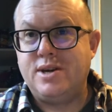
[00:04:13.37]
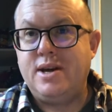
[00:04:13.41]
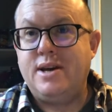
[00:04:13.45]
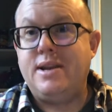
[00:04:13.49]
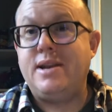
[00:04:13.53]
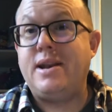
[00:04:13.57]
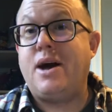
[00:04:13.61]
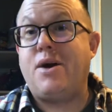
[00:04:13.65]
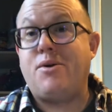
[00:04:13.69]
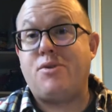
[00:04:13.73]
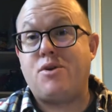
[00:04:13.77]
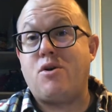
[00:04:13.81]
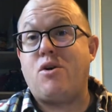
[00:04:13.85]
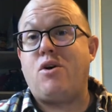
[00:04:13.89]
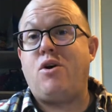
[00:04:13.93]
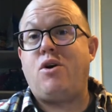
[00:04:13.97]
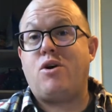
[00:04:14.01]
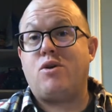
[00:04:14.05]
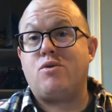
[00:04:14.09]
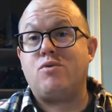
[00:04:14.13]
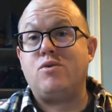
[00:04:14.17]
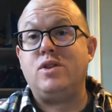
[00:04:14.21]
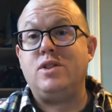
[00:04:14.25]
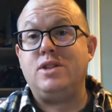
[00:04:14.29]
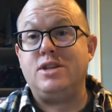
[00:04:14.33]
Now, there
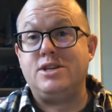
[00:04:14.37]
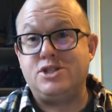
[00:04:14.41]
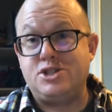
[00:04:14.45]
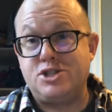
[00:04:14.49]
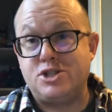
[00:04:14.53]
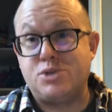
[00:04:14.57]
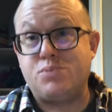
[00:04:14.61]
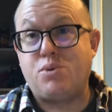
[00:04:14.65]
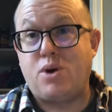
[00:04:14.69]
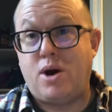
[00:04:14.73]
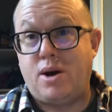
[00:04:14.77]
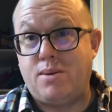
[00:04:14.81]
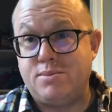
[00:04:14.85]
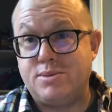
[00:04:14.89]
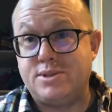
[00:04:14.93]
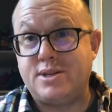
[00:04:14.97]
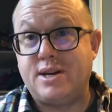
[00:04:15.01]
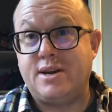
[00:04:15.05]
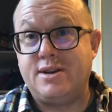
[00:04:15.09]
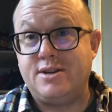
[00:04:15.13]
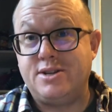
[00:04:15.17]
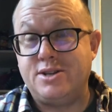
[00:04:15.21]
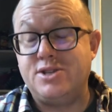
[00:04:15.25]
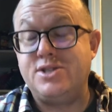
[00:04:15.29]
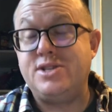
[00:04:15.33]
are religious problems. I
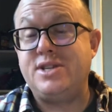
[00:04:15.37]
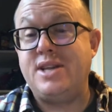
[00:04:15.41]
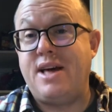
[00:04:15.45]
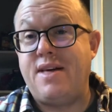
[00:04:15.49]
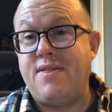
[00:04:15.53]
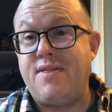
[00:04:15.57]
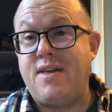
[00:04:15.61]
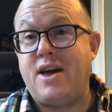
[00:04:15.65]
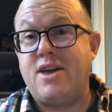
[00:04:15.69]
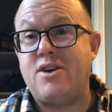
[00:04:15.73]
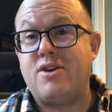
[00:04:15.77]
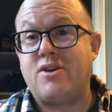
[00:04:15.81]
understand that.